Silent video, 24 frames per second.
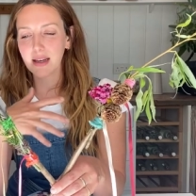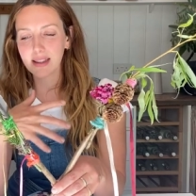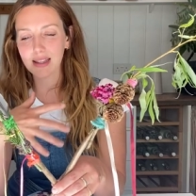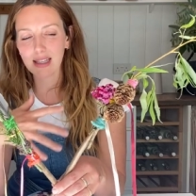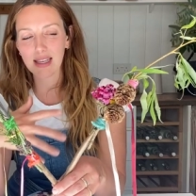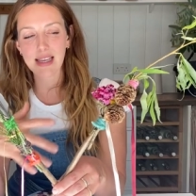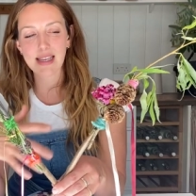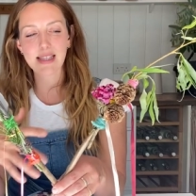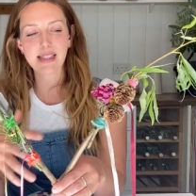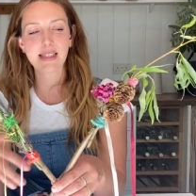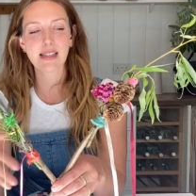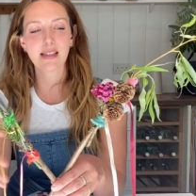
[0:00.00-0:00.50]
I
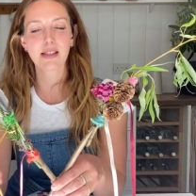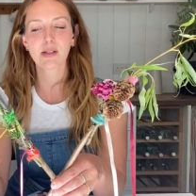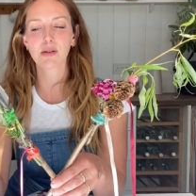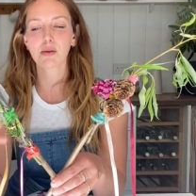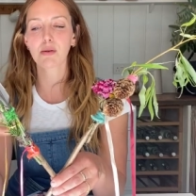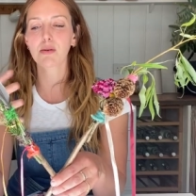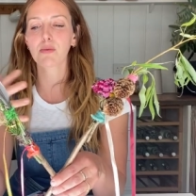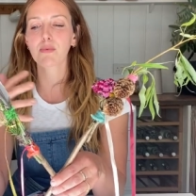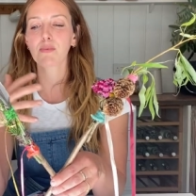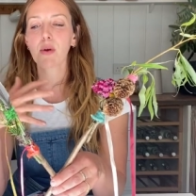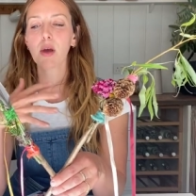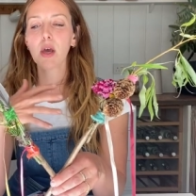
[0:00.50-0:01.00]
think it's the
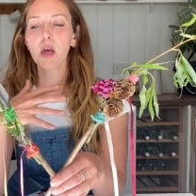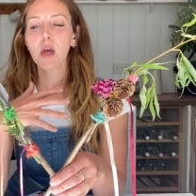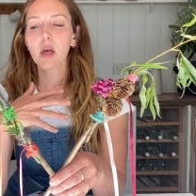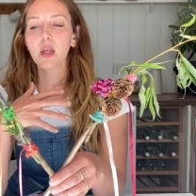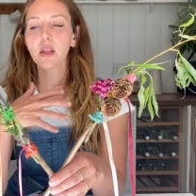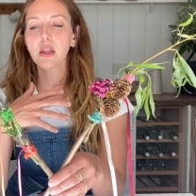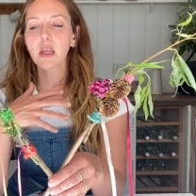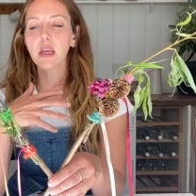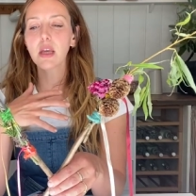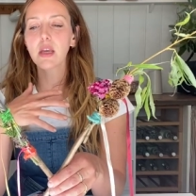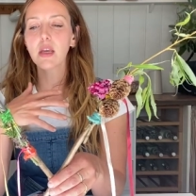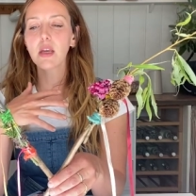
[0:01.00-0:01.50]
sort of
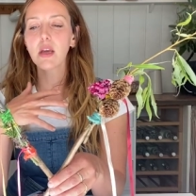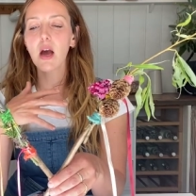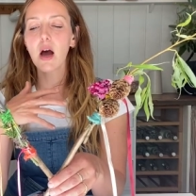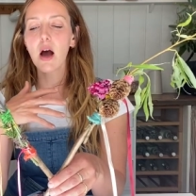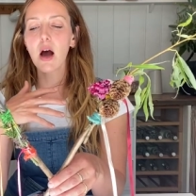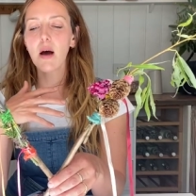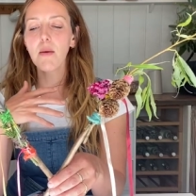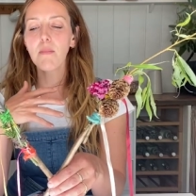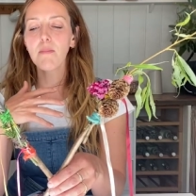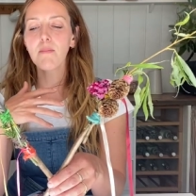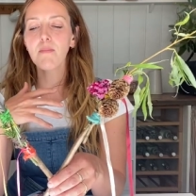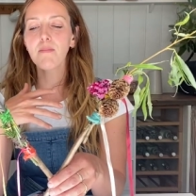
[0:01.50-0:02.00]
the
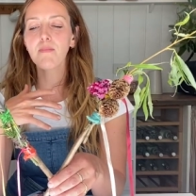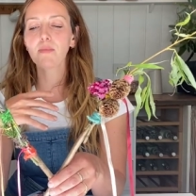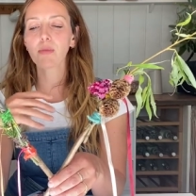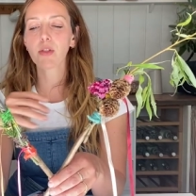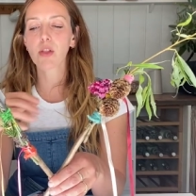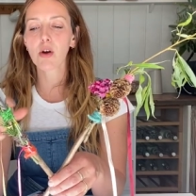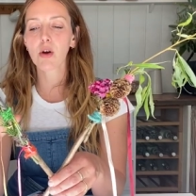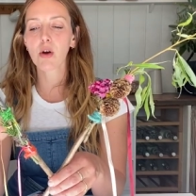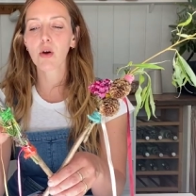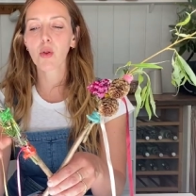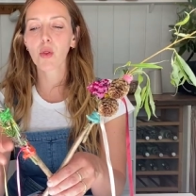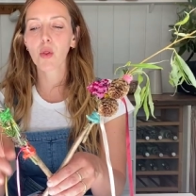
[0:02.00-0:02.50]
um,
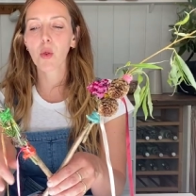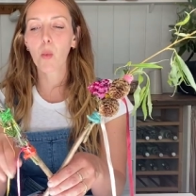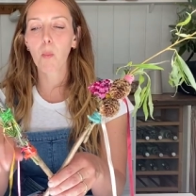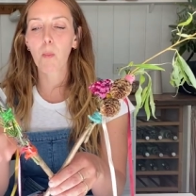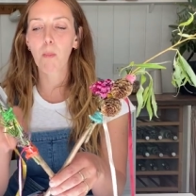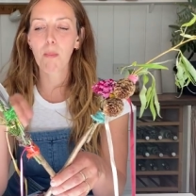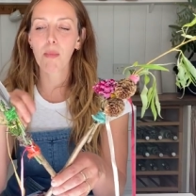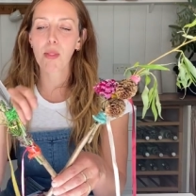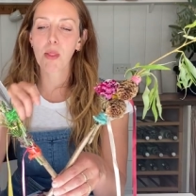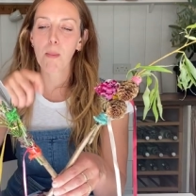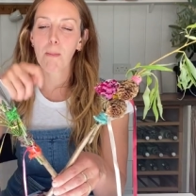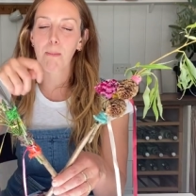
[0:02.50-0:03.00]
the, the
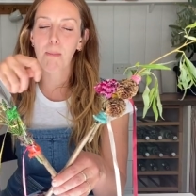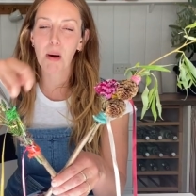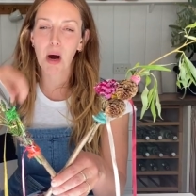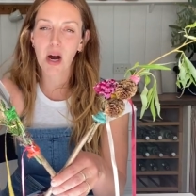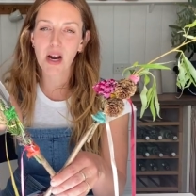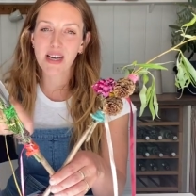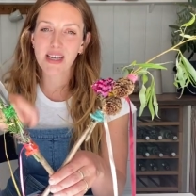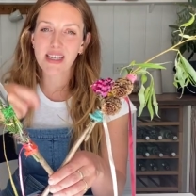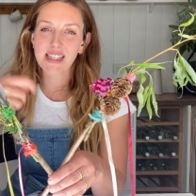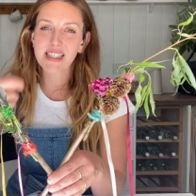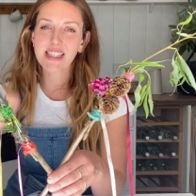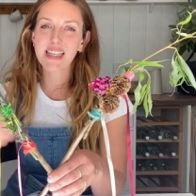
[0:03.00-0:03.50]
the
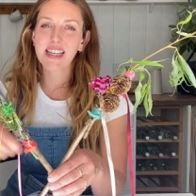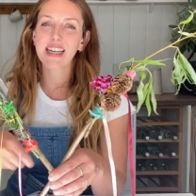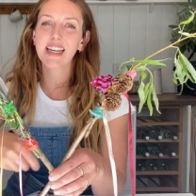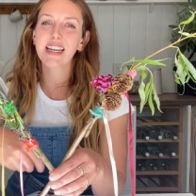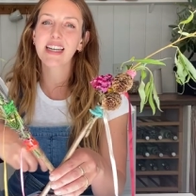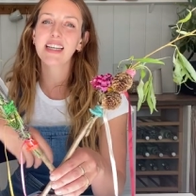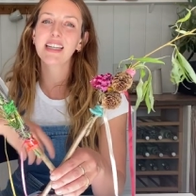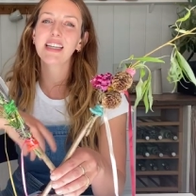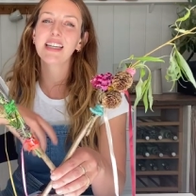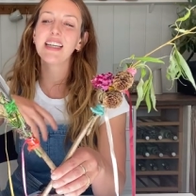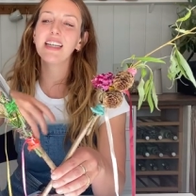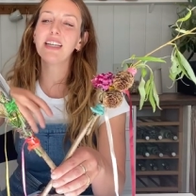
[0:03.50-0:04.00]

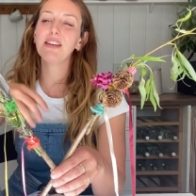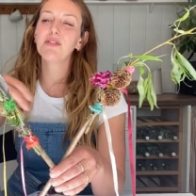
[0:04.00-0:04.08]
binding,